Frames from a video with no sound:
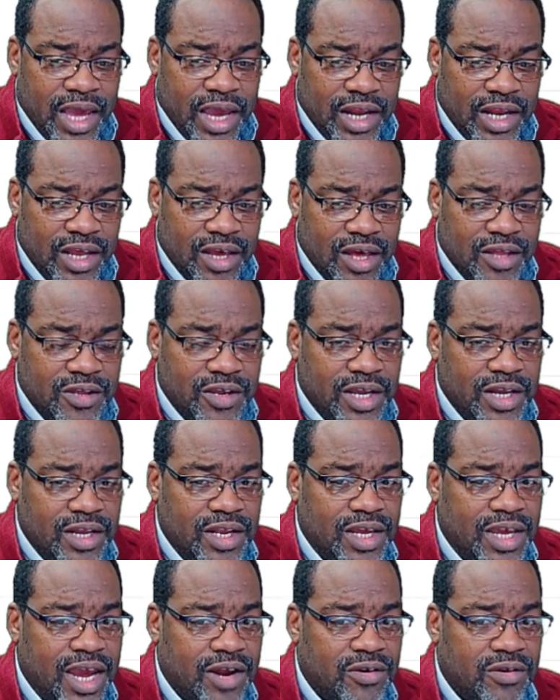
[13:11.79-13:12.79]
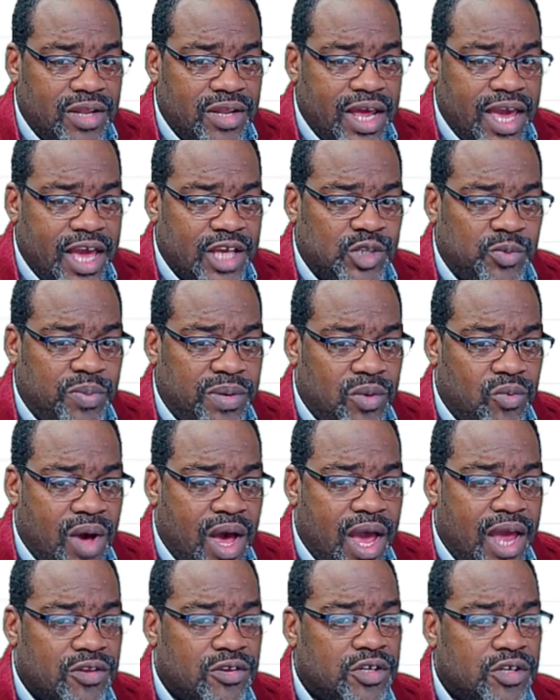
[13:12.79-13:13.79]
In the other indicator, the
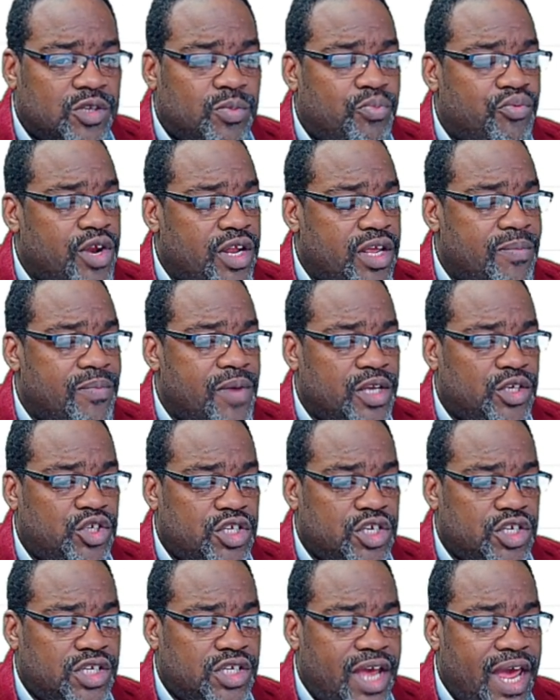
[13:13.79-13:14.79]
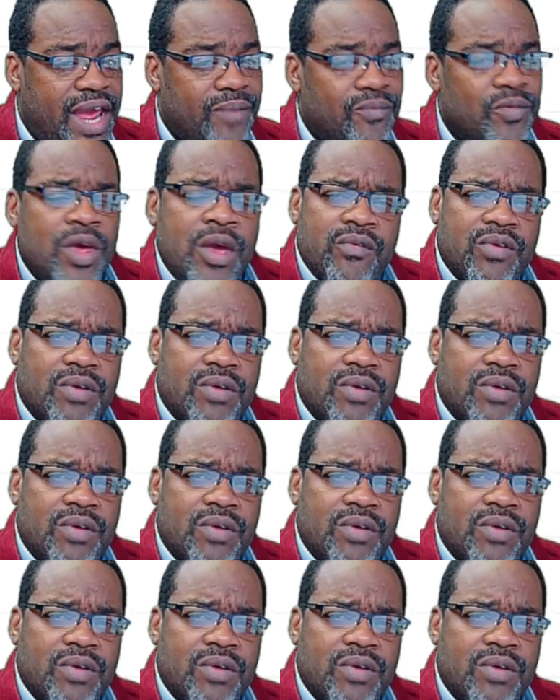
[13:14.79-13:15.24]
SPY looks pretty much the same.